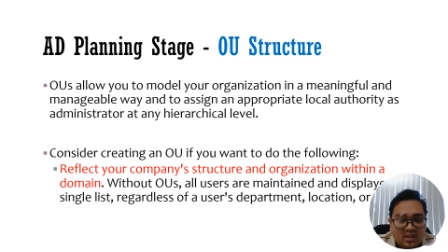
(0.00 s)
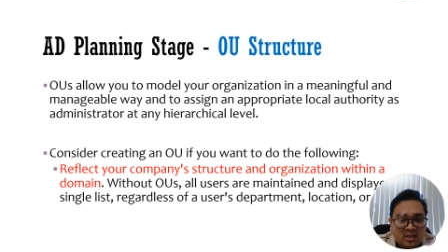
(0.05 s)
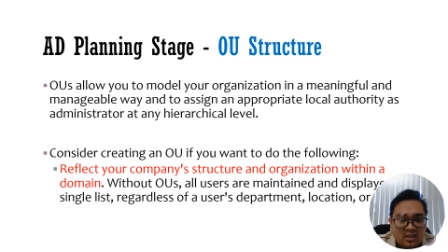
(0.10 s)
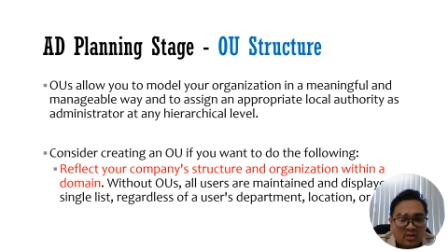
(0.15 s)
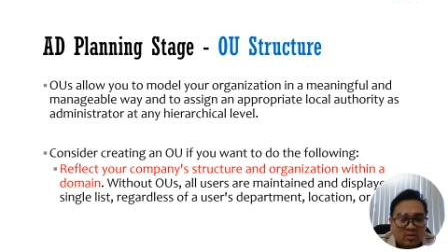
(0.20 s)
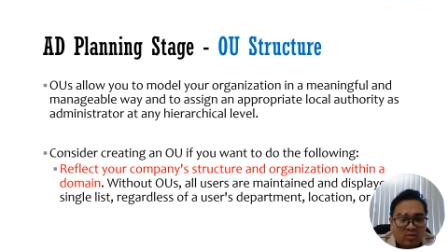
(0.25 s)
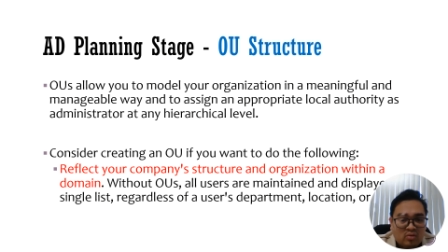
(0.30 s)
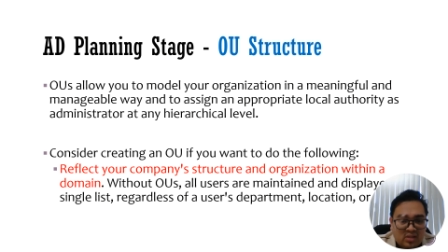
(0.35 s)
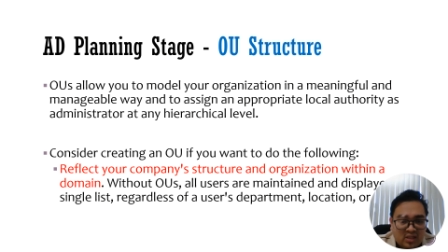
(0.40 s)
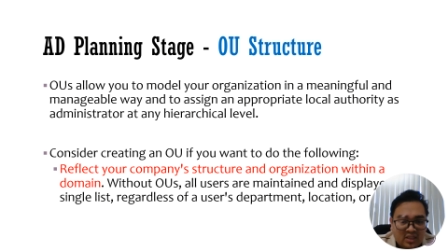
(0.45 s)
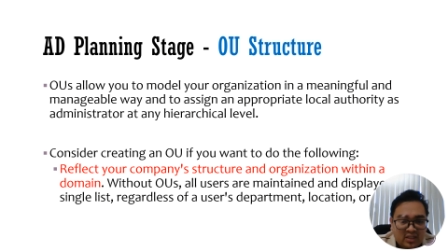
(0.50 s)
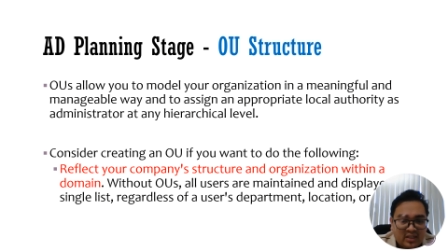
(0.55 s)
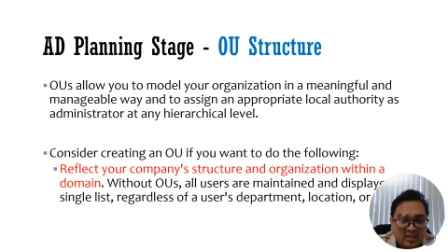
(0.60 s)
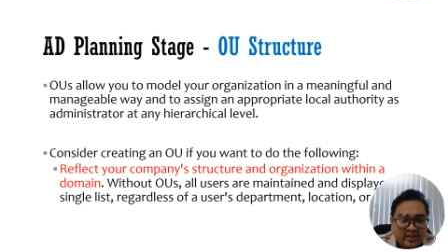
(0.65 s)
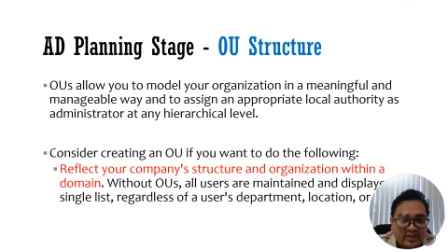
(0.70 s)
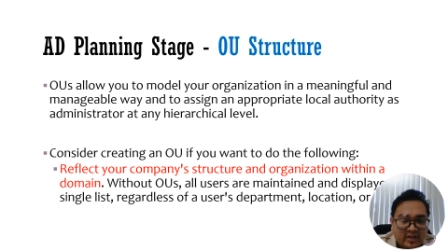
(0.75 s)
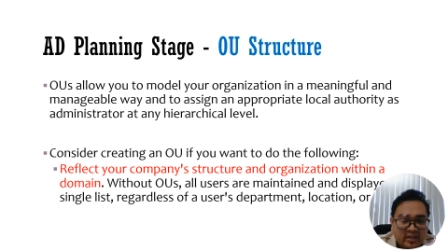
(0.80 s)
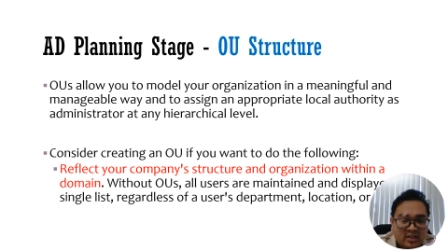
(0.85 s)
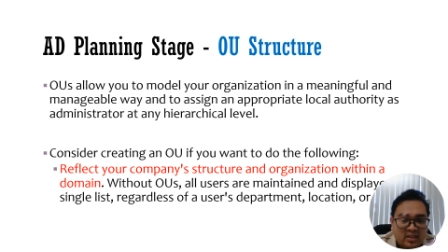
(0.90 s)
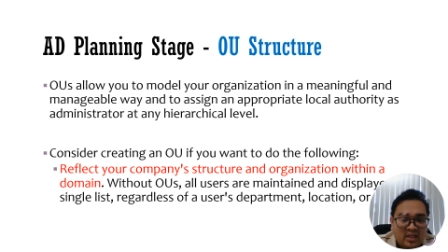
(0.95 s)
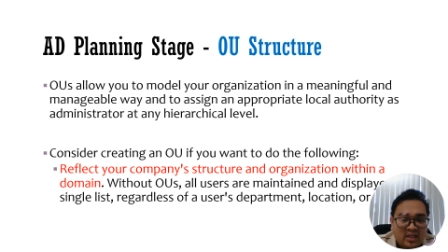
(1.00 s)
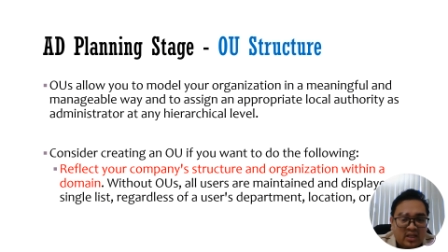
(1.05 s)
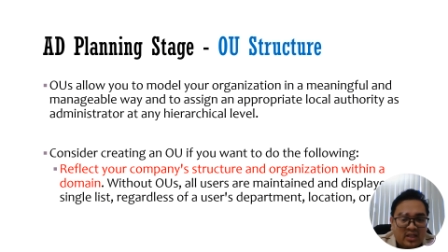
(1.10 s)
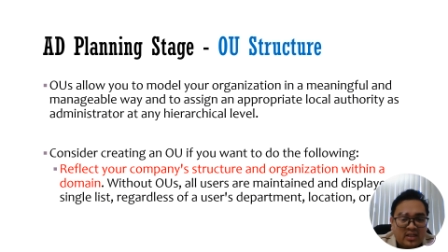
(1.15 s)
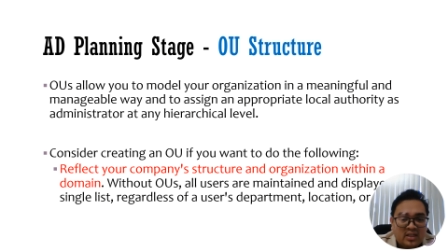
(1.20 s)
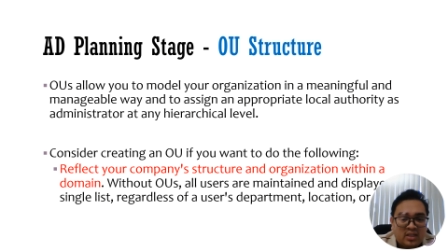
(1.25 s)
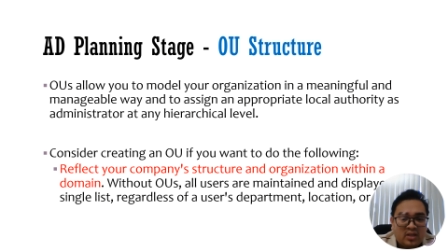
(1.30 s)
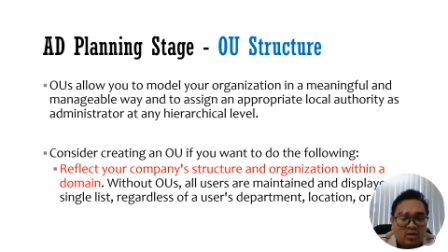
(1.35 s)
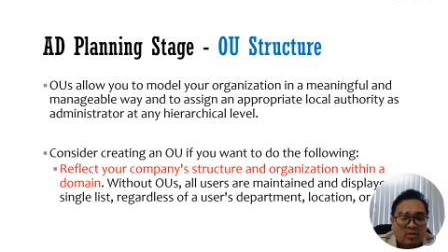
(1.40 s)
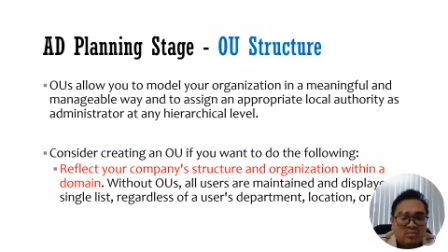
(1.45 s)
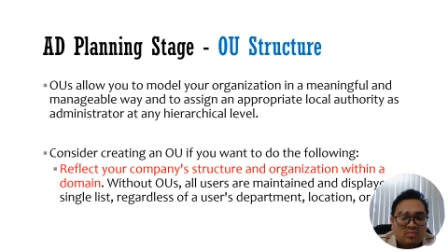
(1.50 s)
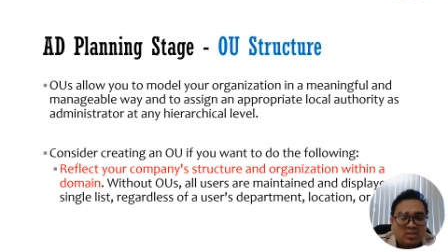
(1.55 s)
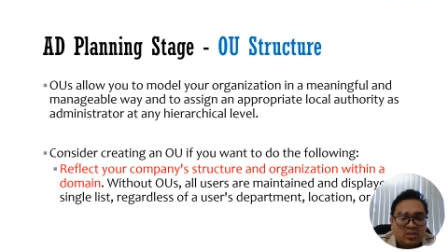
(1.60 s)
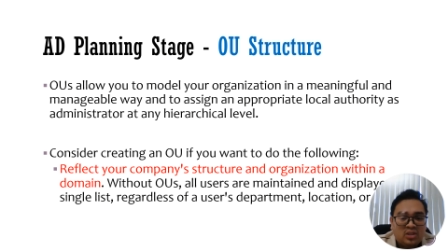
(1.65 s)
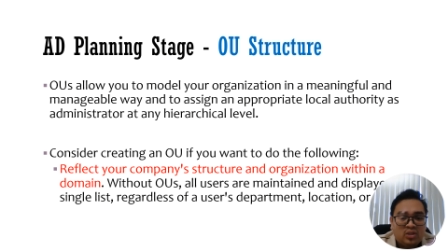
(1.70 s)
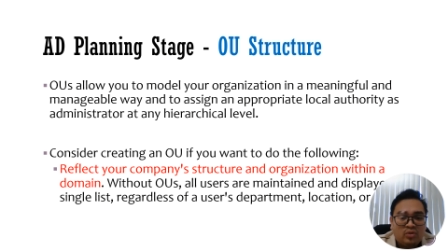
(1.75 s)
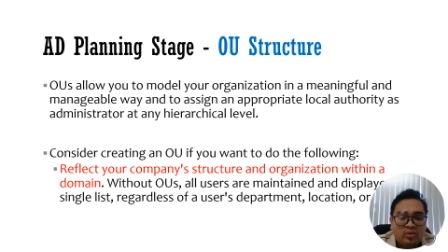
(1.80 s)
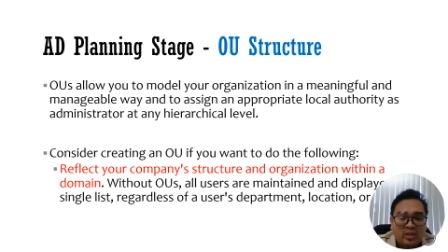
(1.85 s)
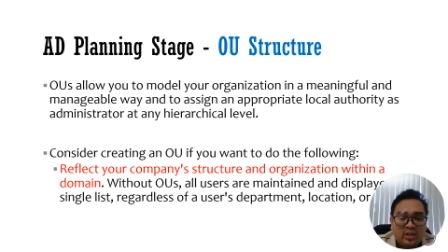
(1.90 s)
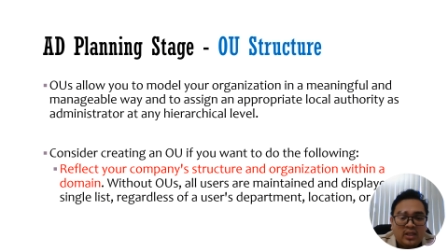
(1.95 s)
Consider creating the organization
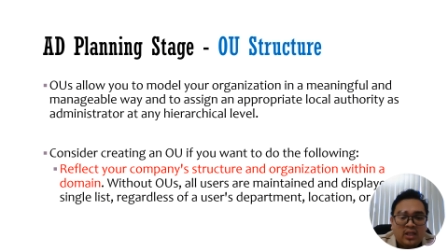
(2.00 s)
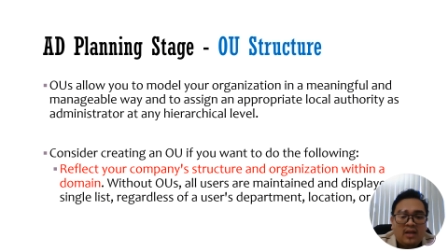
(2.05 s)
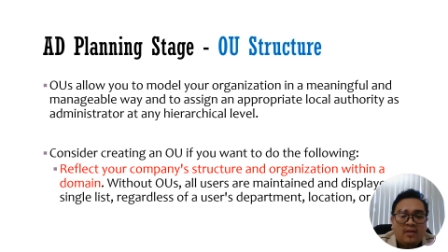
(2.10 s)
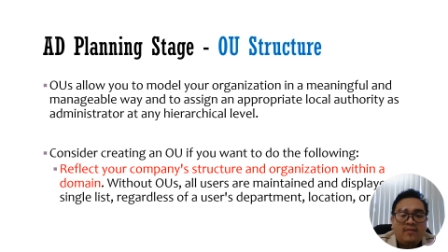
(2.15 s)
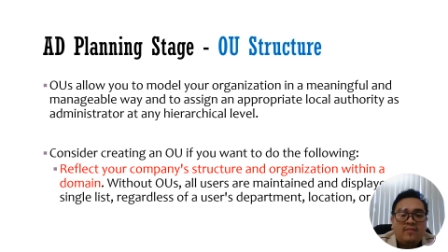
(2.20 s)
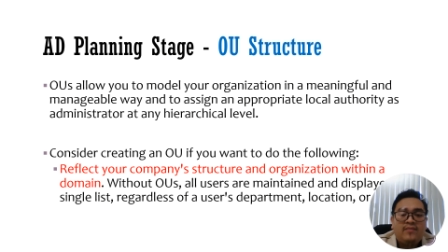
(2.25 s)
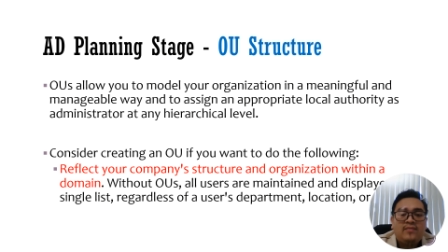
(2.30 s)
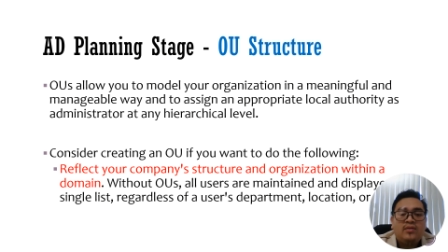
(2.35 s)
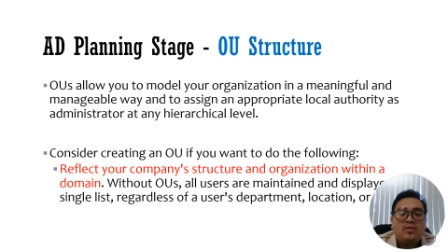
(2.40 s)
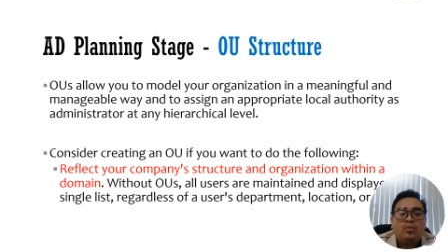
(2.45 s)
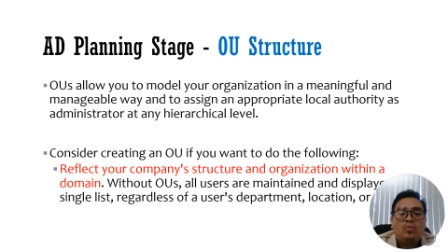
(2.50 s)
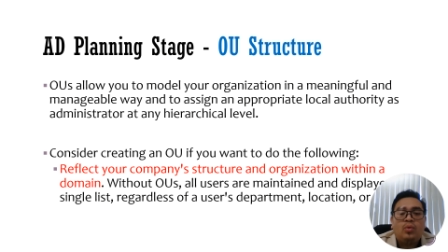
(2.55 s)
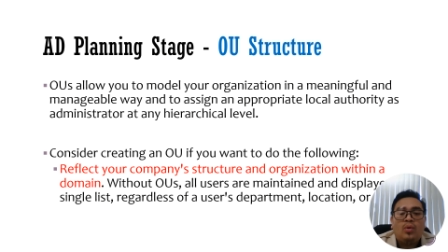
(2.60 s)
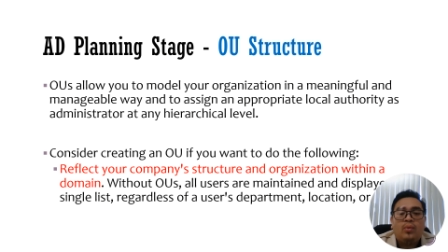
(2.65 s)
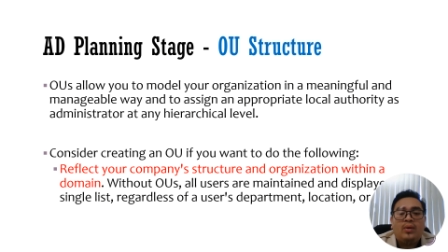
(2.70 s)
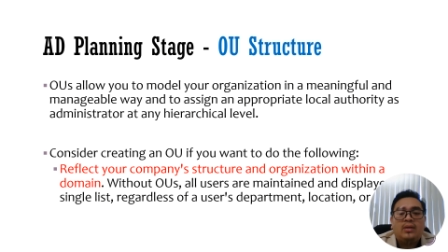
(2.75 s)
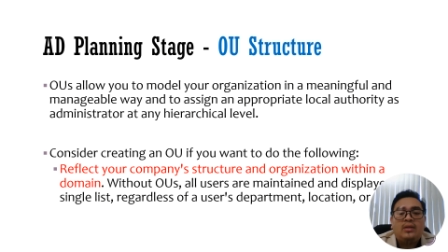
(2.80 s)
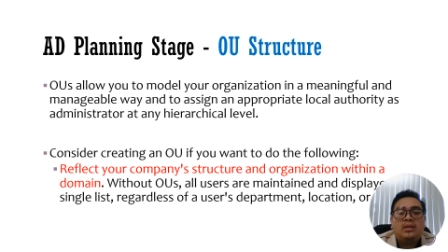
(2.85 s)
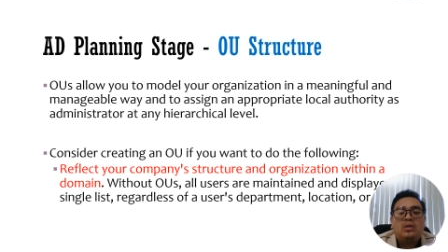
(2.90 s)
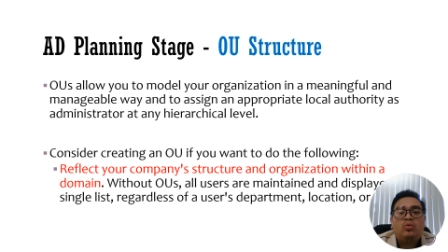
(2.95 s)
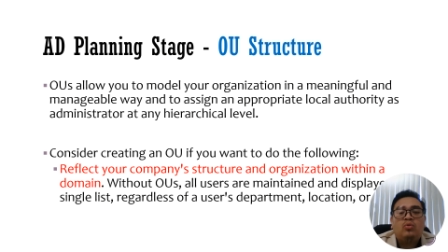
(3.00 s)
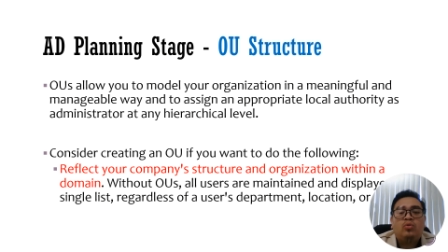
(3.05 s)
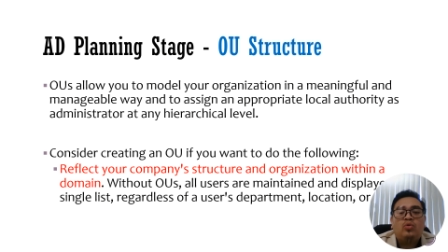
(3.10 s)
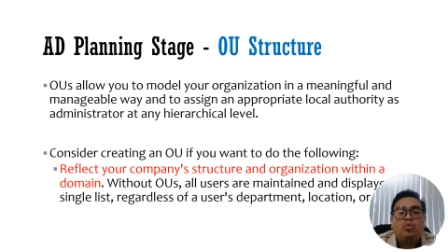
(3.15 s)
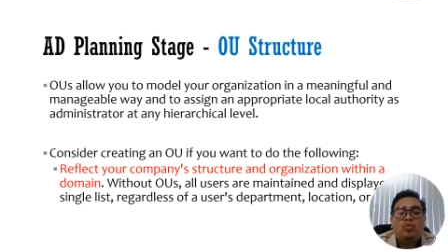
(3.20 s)
unit if you want to